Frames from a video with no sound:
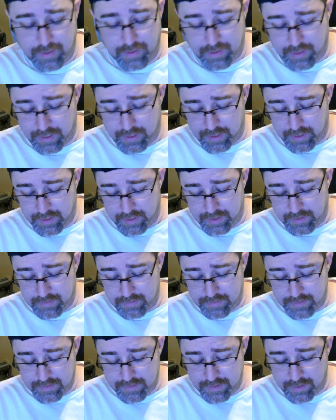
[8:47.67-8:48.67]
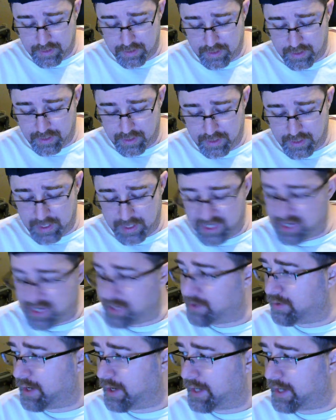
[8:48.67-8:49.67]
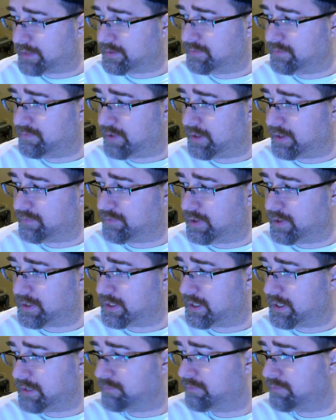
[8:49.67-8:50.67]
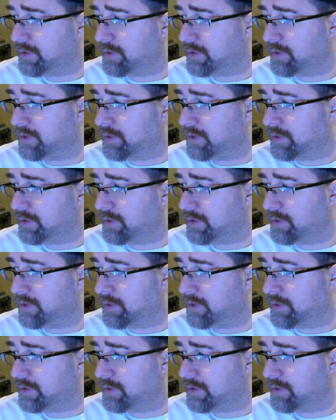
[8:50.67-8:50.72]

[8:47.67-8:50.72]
and it interacted very funny.